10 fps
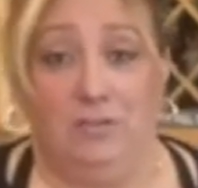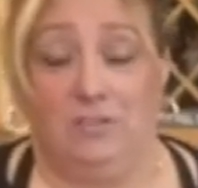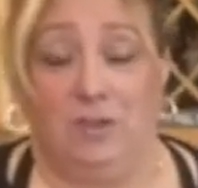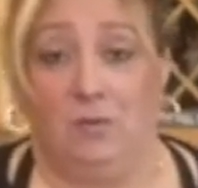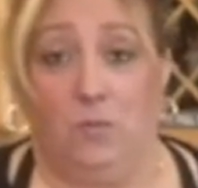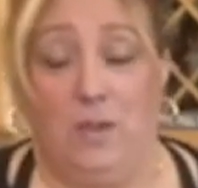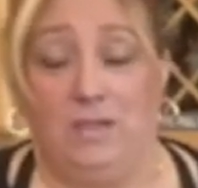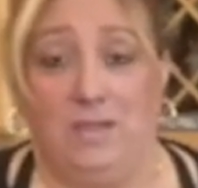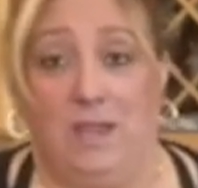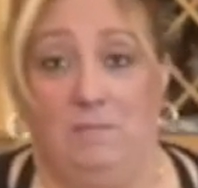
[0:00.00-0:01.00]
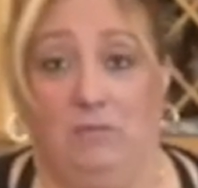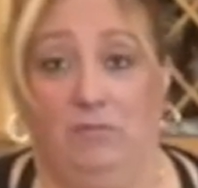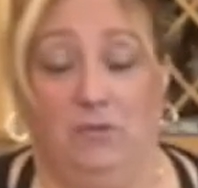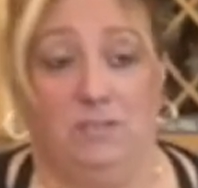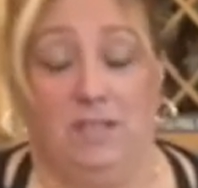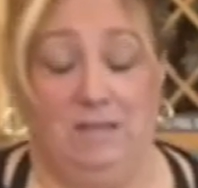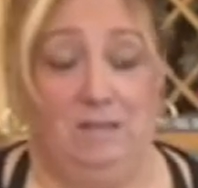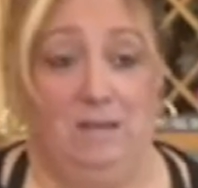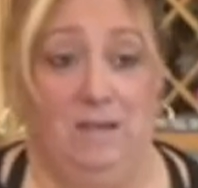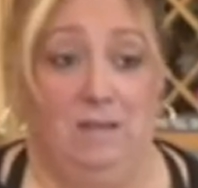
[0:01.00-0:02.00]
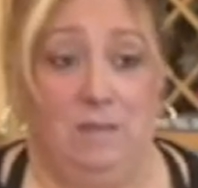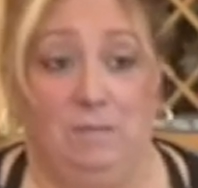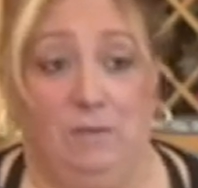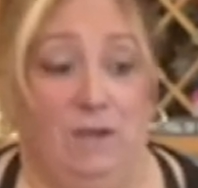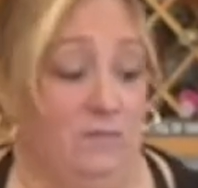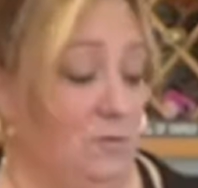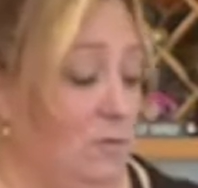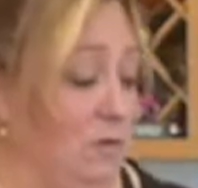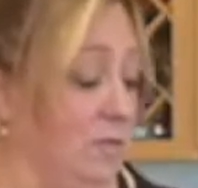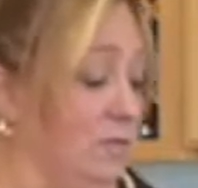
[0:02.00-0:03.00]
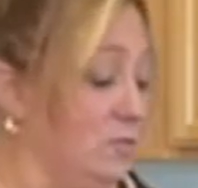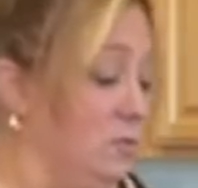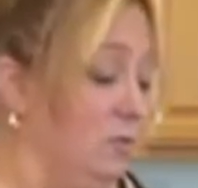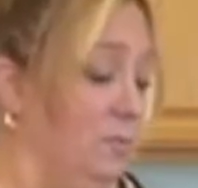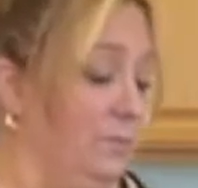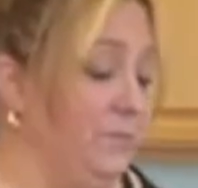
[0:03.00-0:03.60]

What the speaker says: this on a weekday before sending people off to work and school.